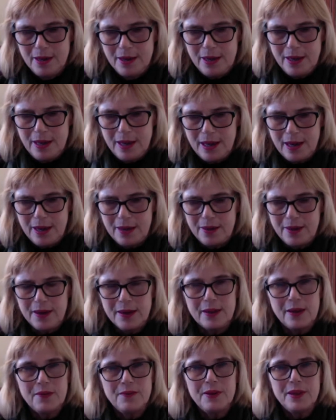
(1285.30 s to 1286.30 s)
yeah, the
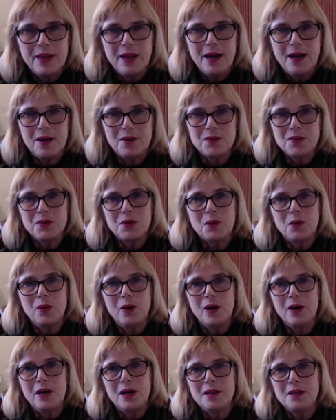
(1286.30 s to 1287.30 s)
11th house
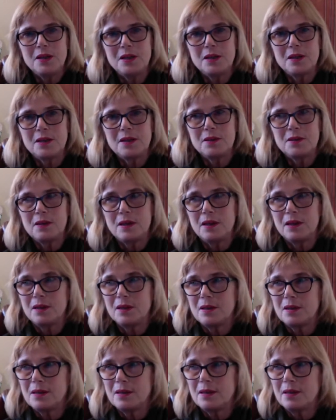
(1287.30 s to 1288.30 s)
Aquarius, it's
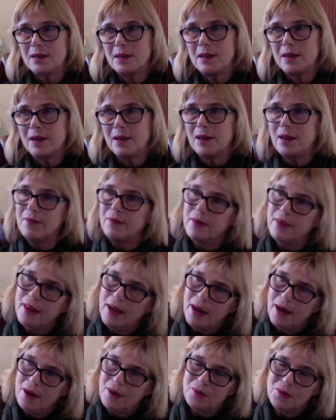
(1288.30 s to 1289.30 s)
the 11th
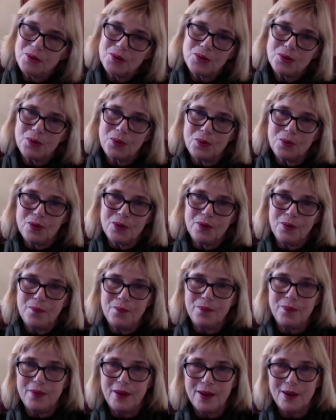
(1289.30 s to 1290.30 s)
house or
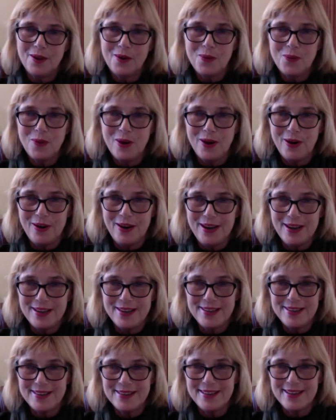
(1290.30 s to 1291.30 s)

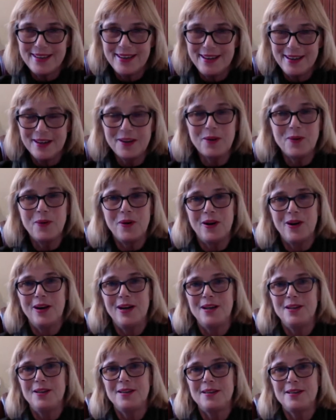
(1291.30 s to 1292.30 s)
Aquarius, in
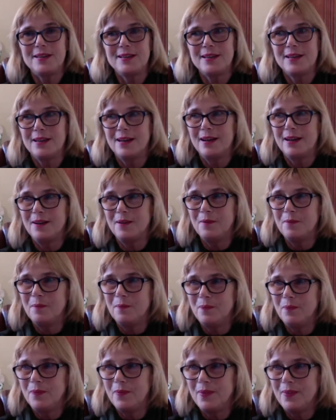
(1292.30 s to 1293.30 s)
Aquarius,
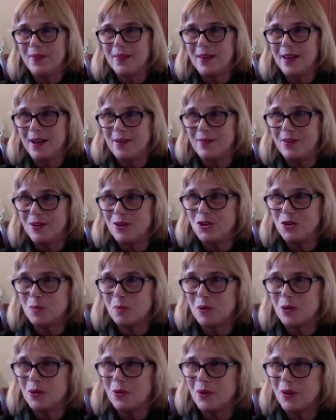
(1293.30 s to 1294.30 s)
having
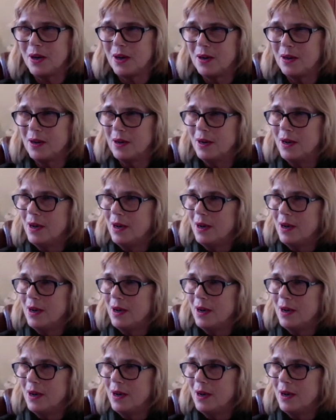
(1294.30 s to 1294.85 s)
Jupiter there